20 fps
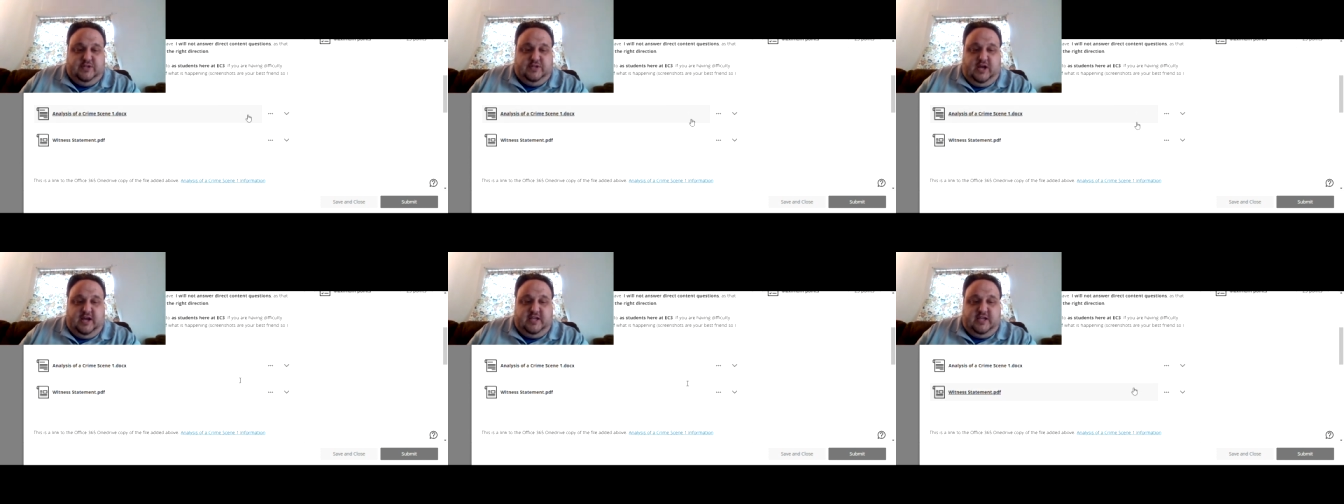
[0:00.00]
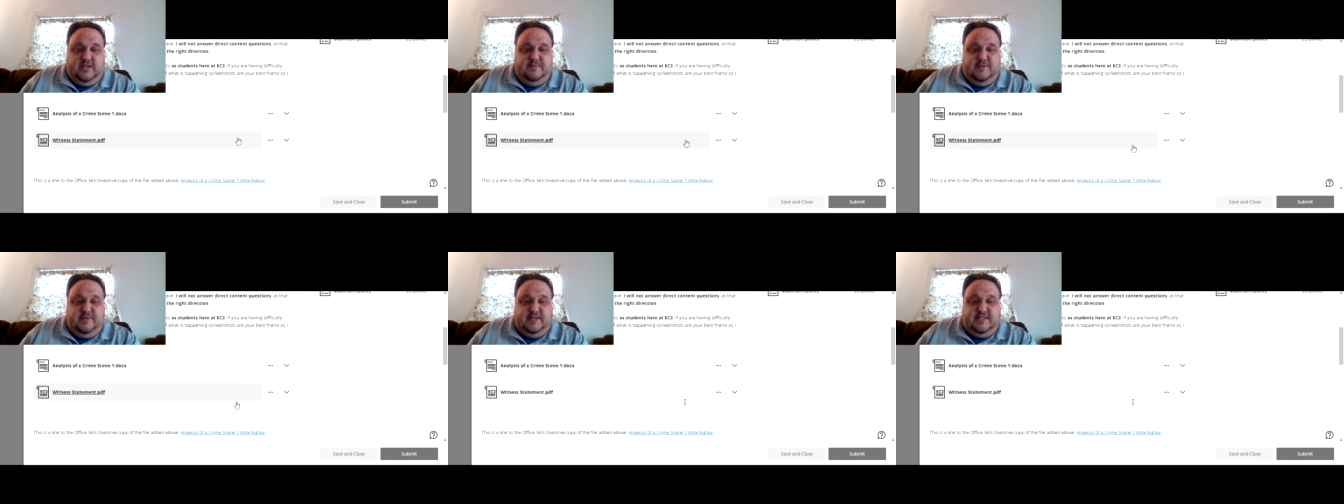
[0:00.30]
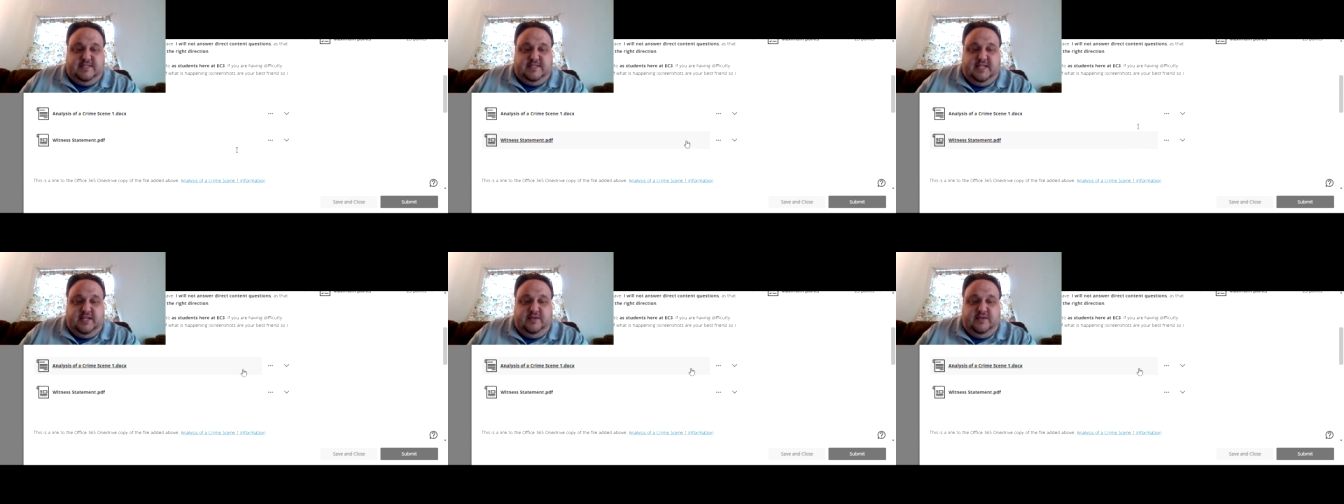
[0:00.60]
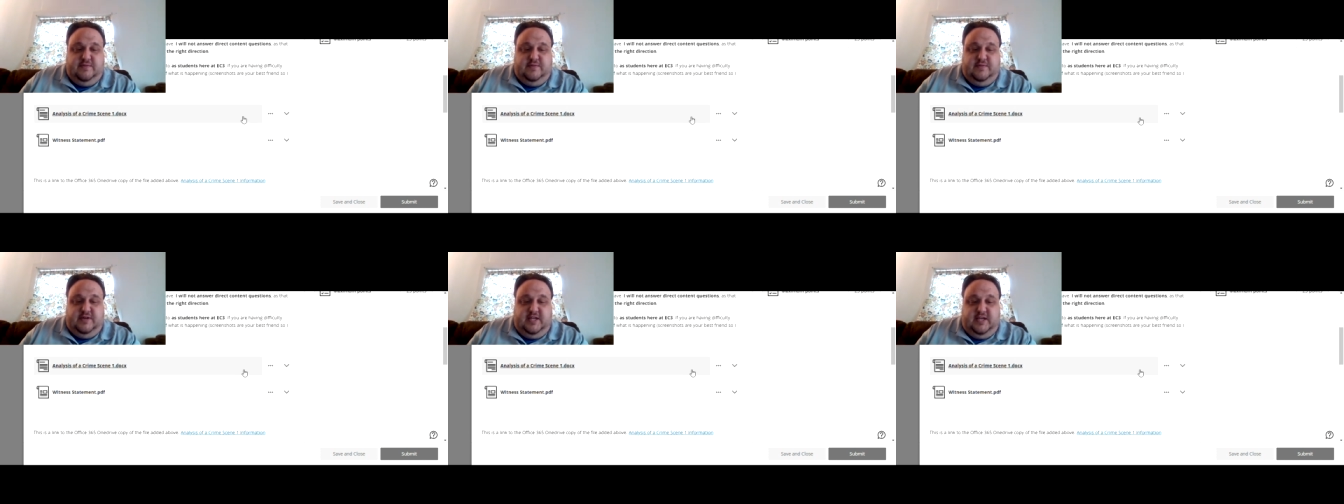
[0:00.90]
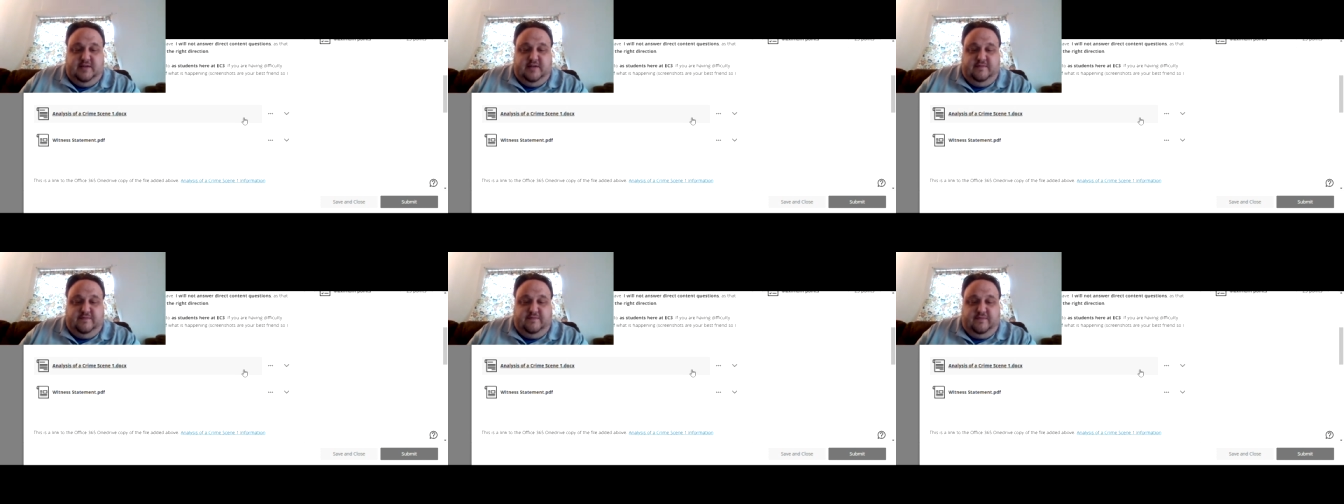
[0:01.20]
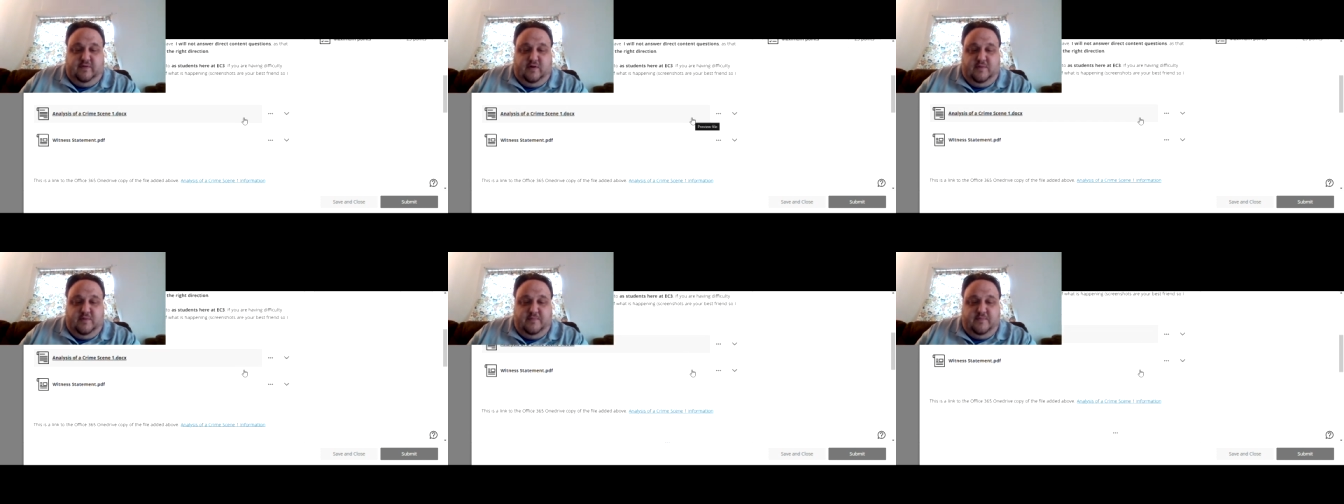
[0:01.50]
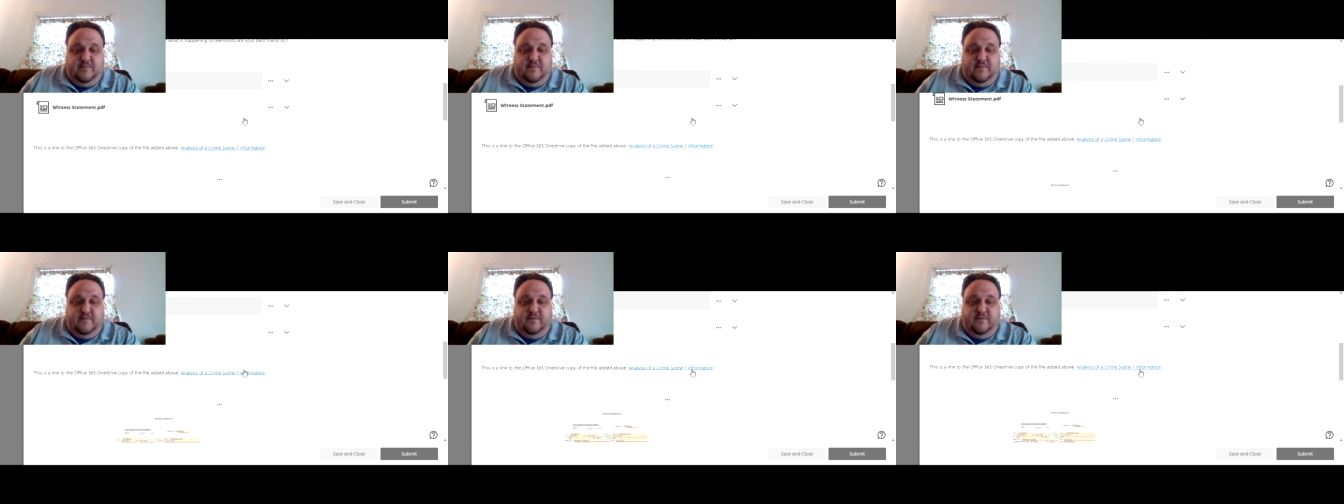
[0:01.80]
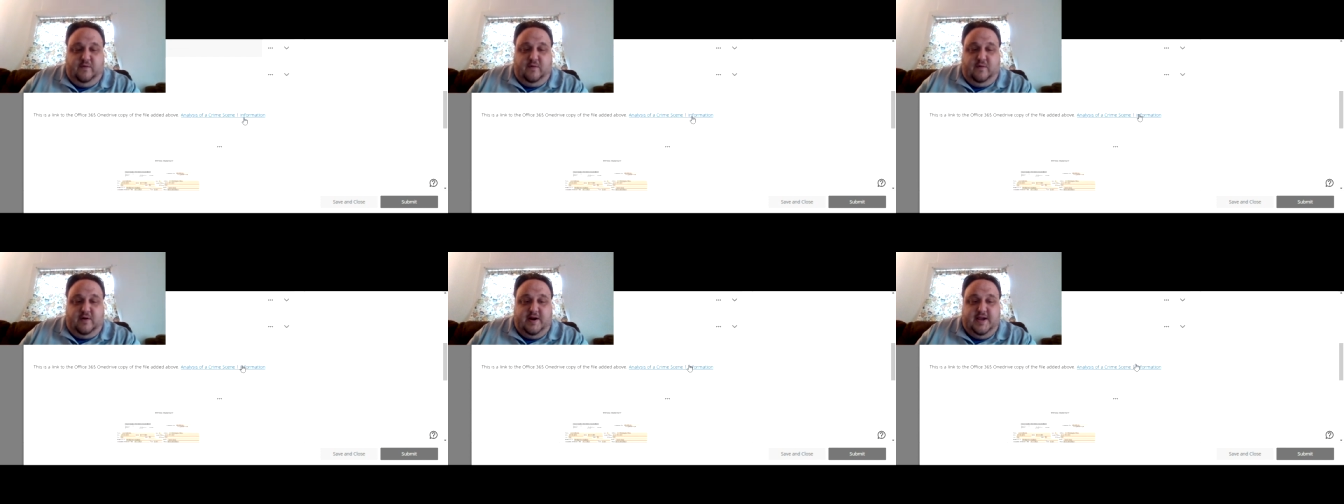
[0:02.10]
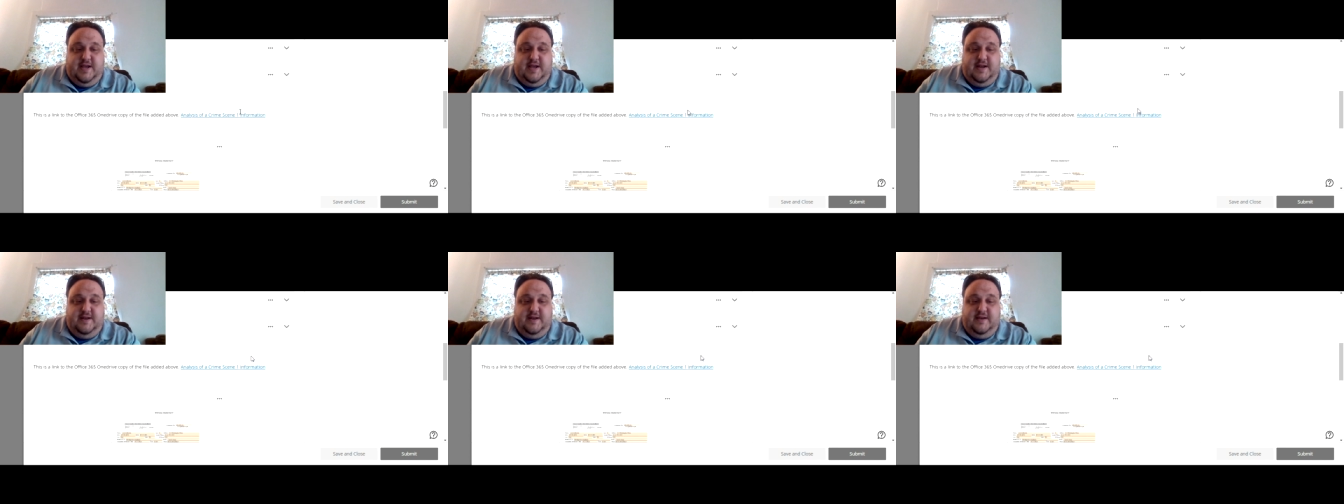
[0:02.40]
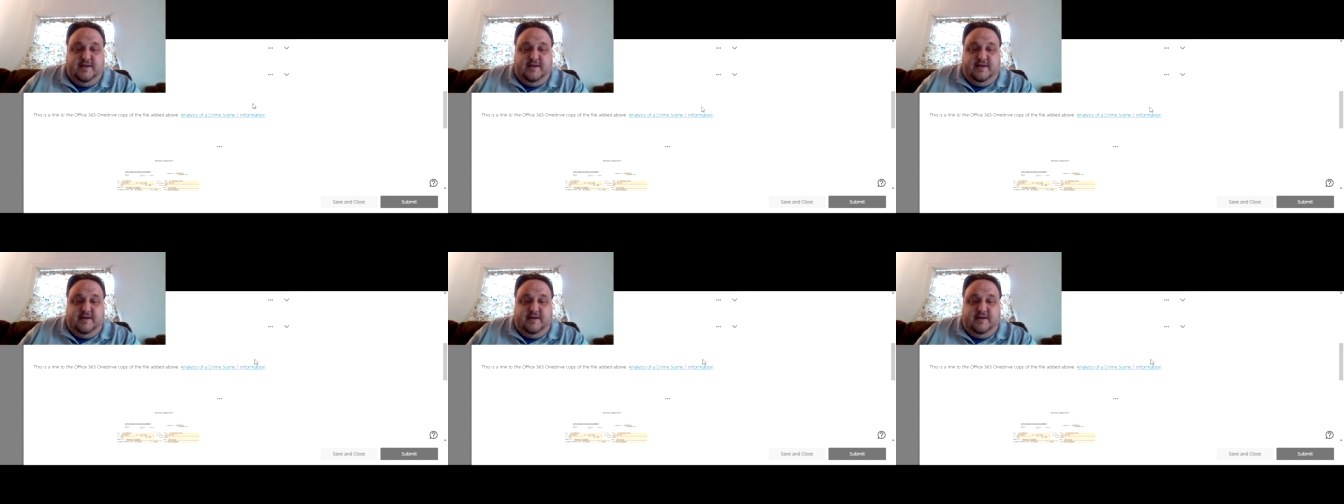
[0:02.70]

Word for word: documents that you need for, for it